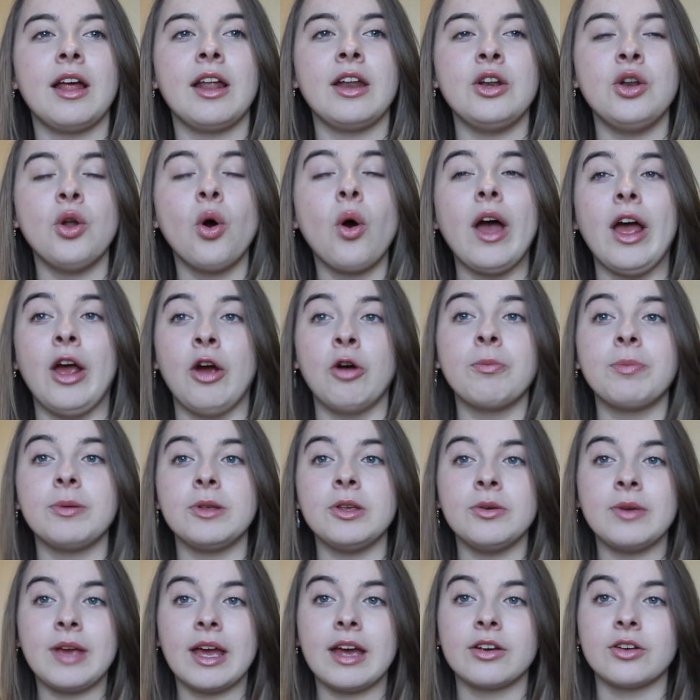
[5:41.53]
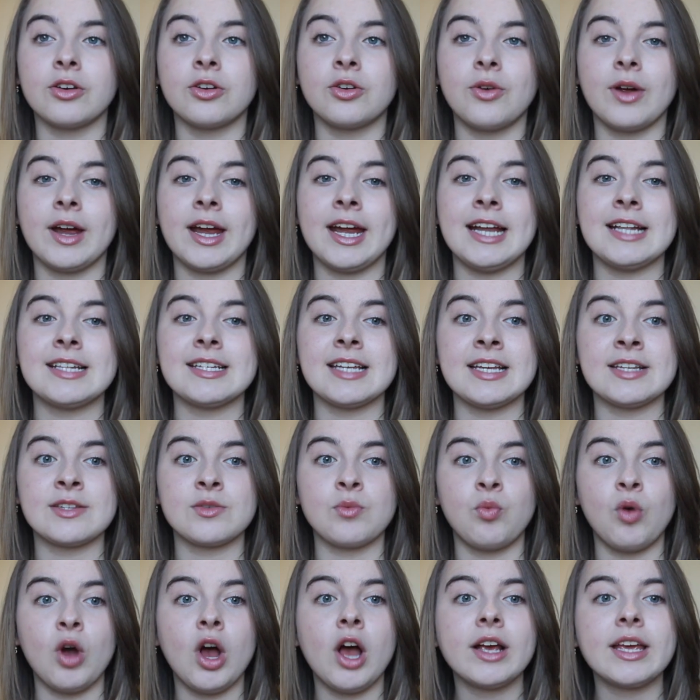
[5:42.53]
not help you get good grades
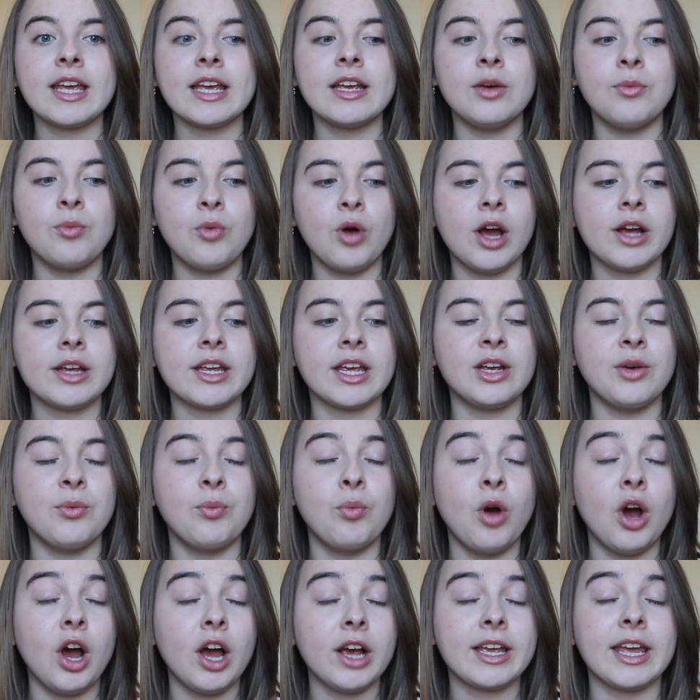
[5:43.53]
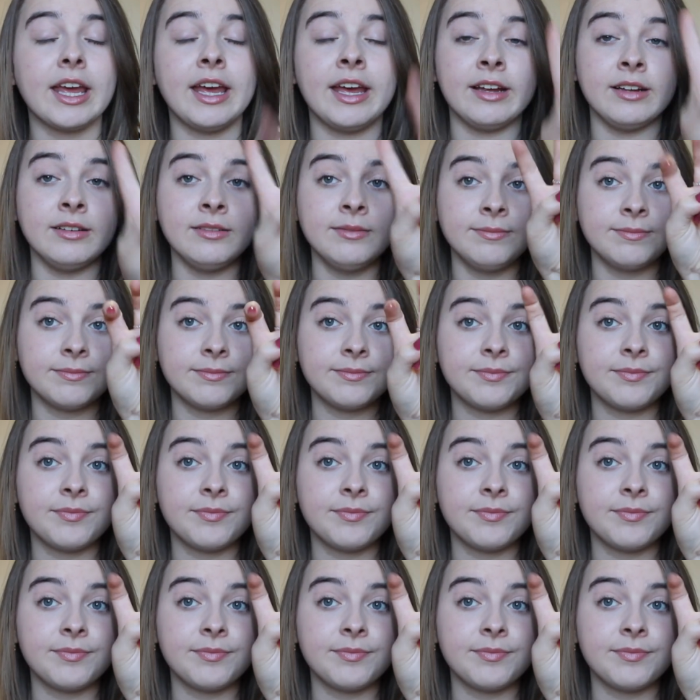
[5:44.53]
is working and working and working